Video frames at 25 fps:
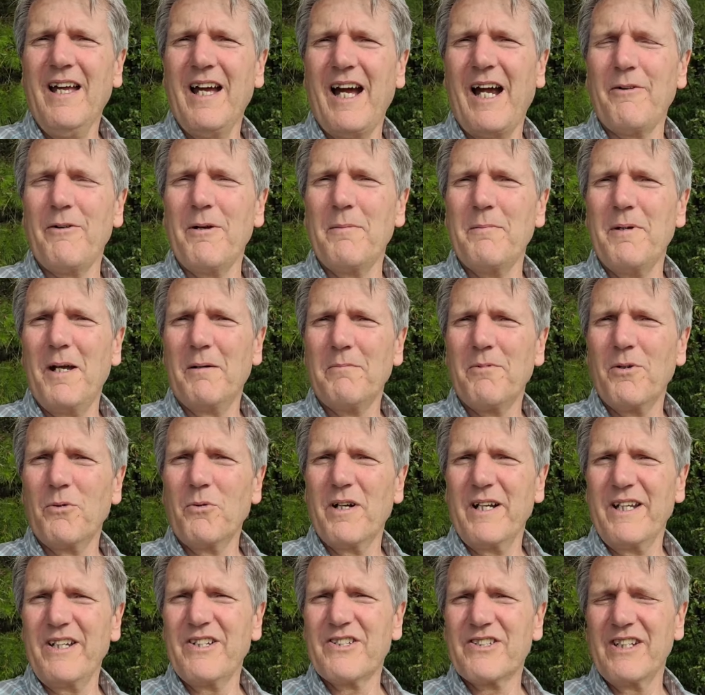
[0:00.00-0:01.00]
I remember
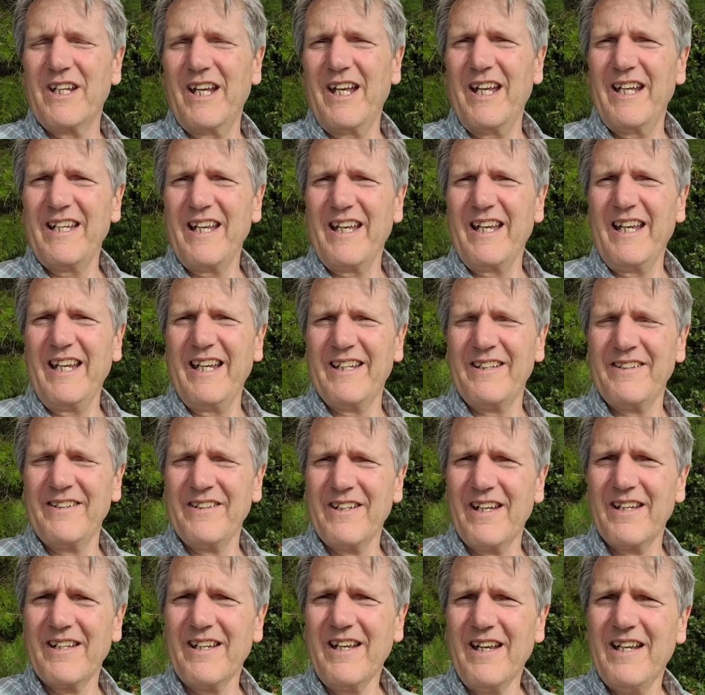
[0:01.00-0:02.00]
what he said
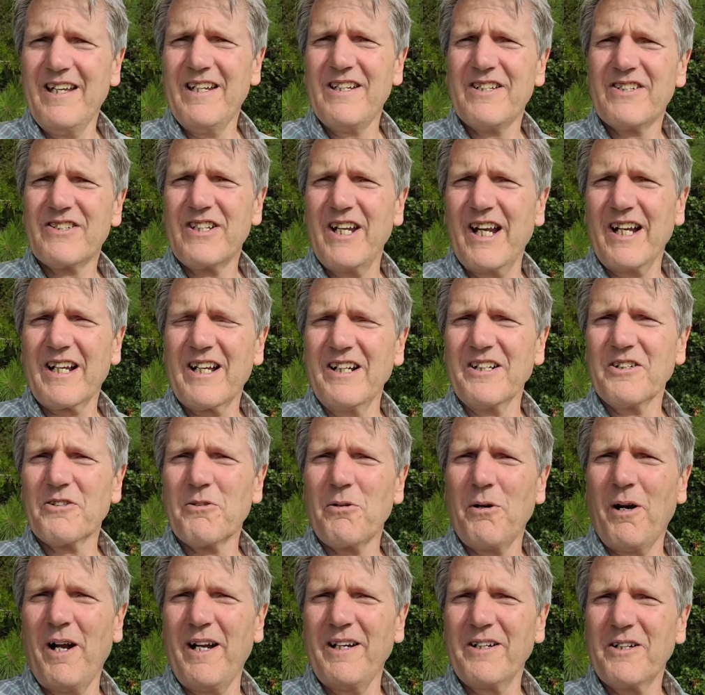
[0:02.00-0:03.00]
in 2nd
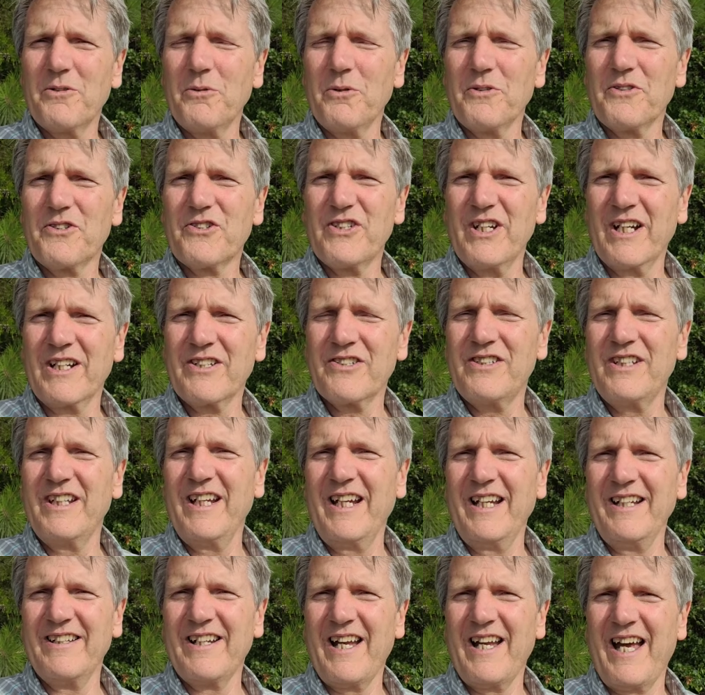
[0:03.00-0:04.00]
Chronicles
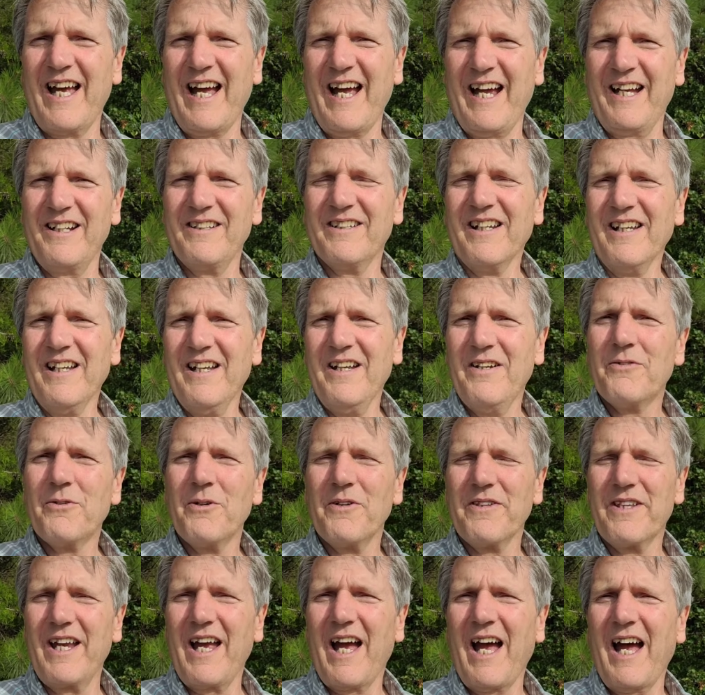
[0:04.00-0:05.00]
16:9,
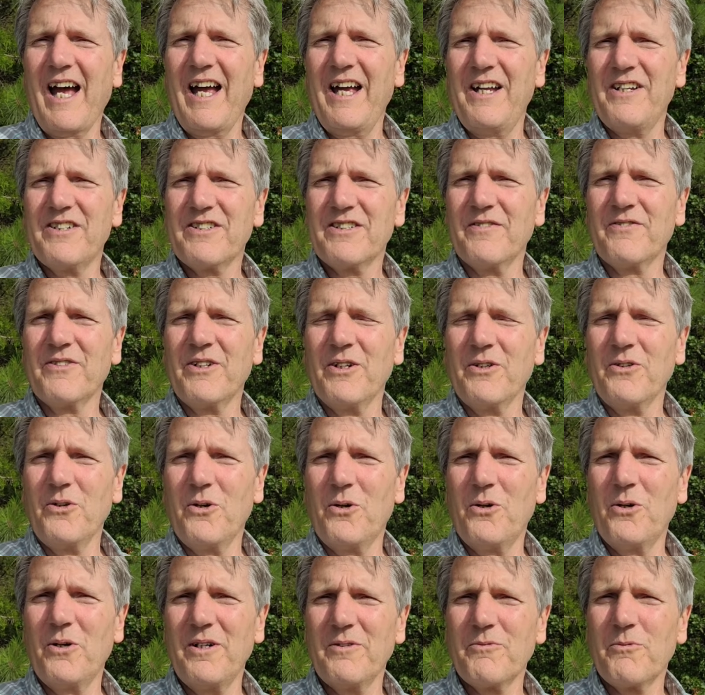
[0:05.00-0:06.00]
for the eyes of the
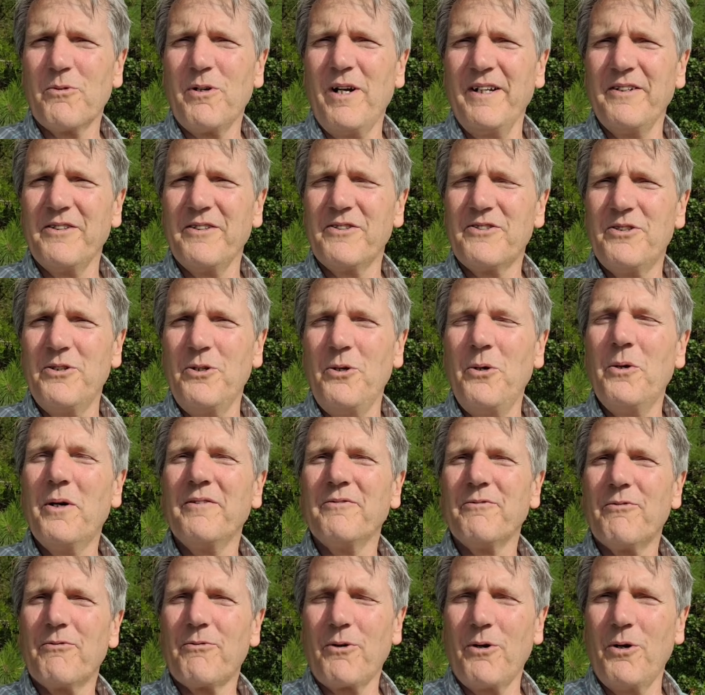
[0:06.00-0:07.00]
Lord run to
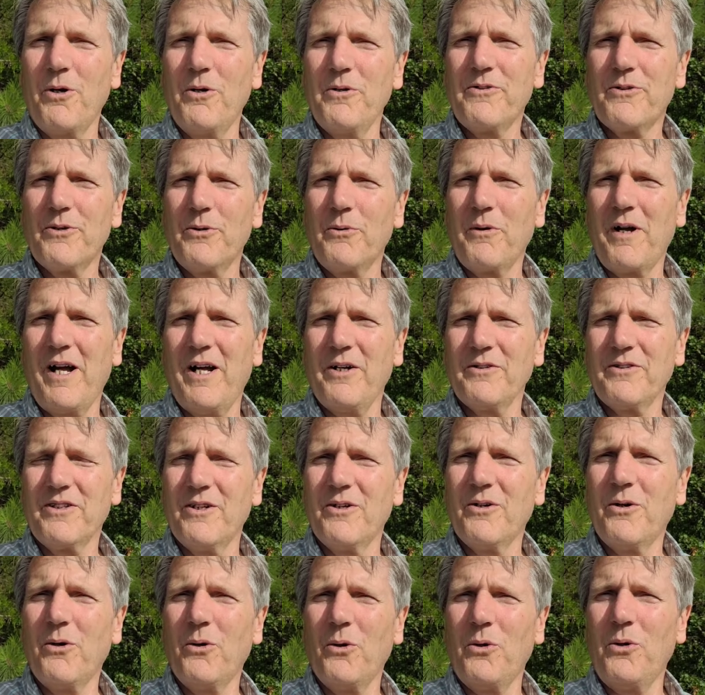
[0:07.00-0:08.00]
and fro throughout
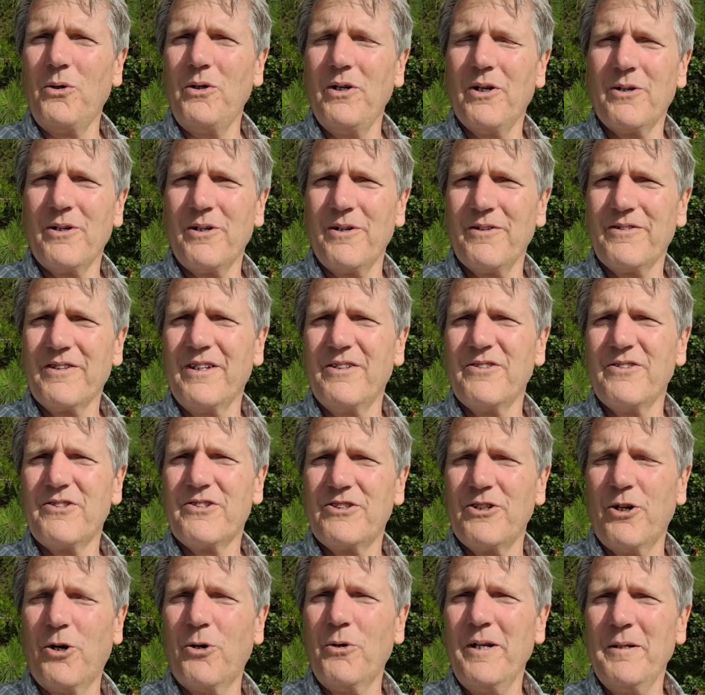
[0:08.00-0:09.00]
the whole earth,
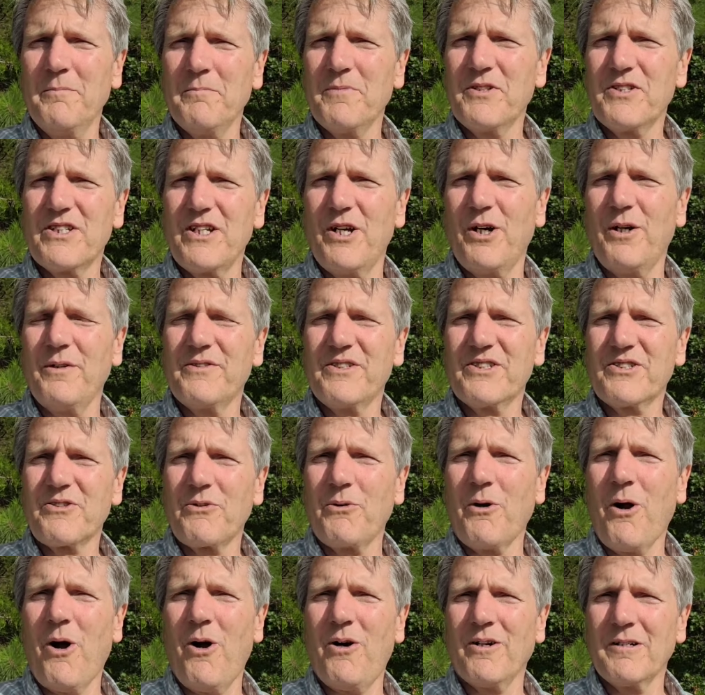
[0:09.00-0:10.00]
show himself
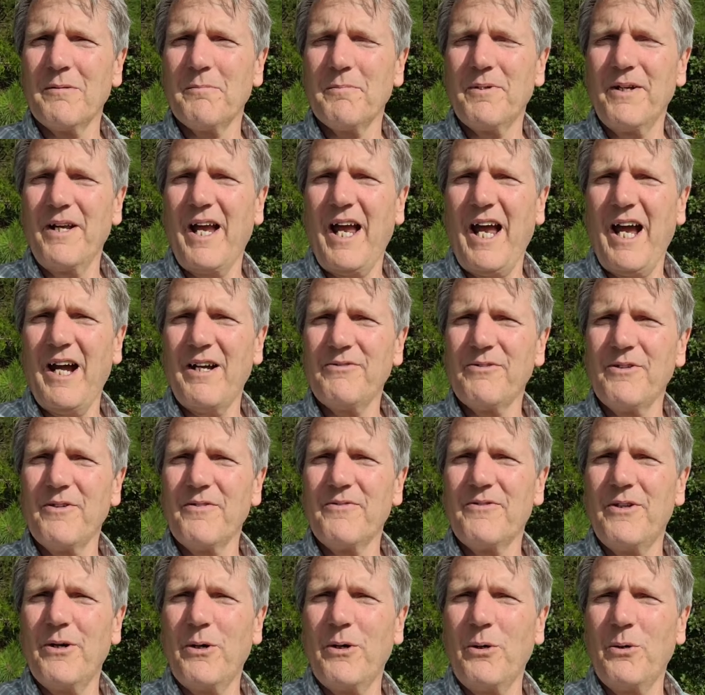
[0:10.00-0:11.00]
strong in behalf
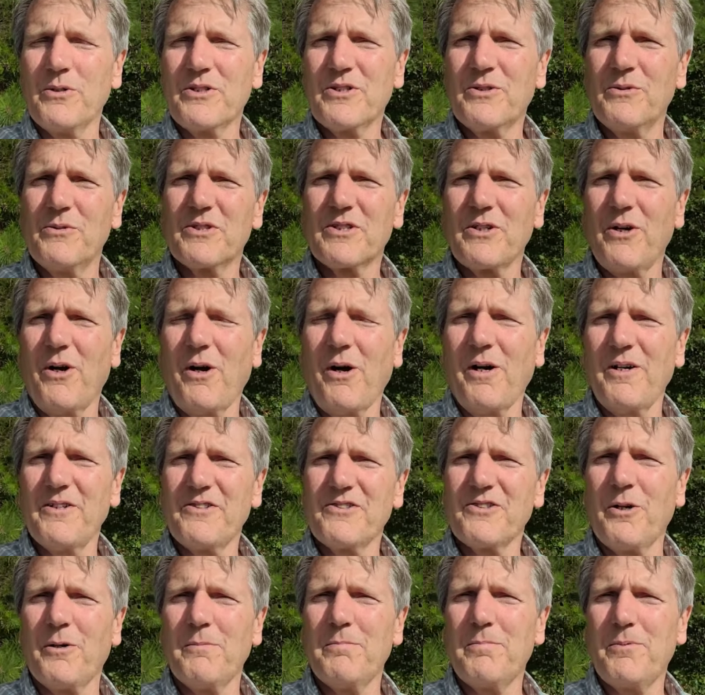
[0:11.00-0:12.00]
of those whose
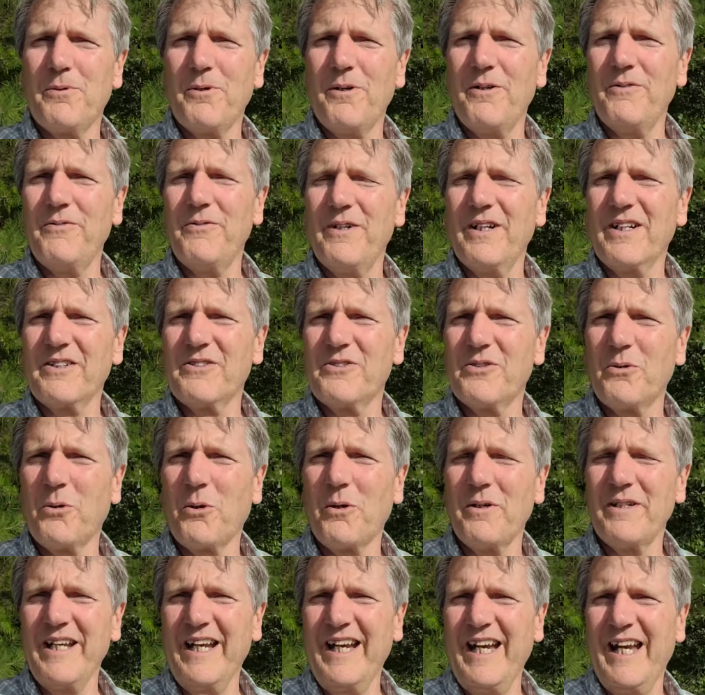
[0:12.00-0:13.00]
hearts are perfect
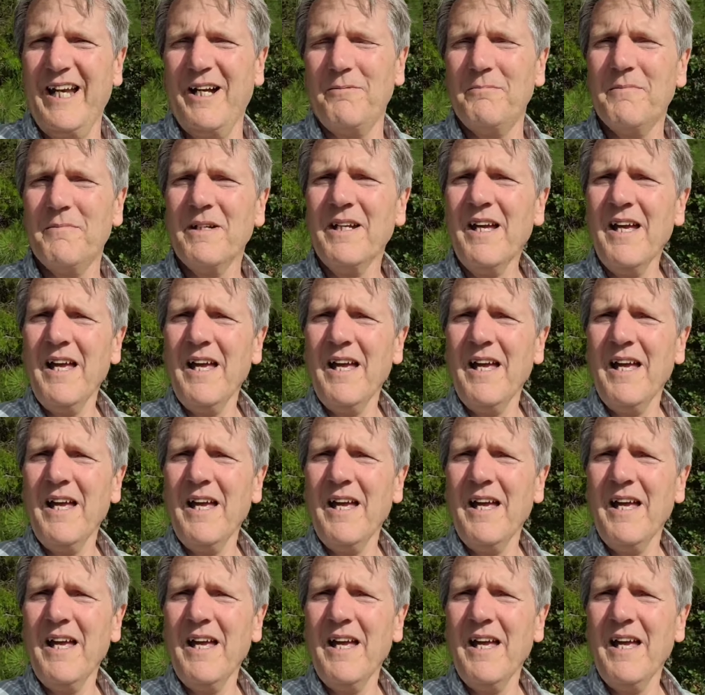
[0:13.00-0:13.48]
toward him.